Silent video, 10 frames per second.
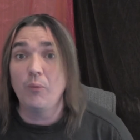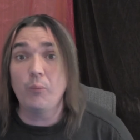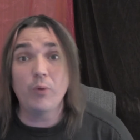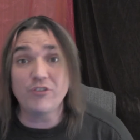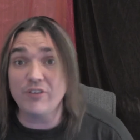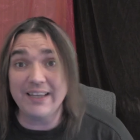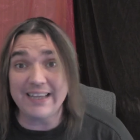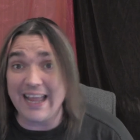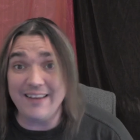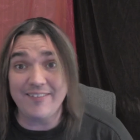which
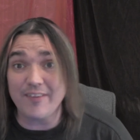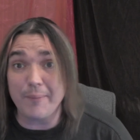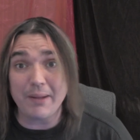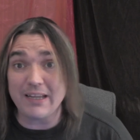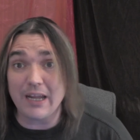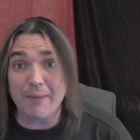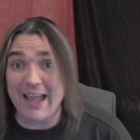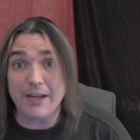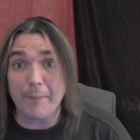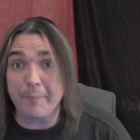negates it being
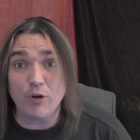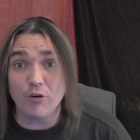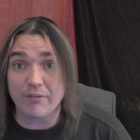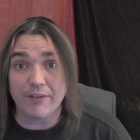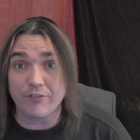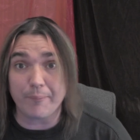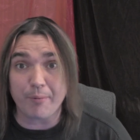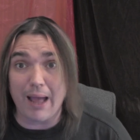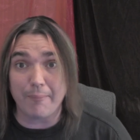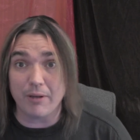my computer as the
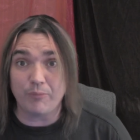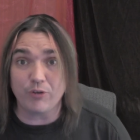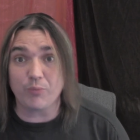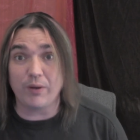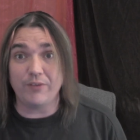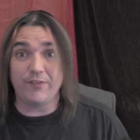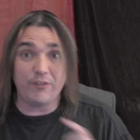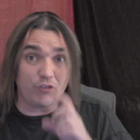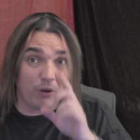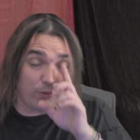problem, which was the
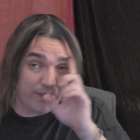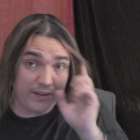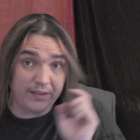joke that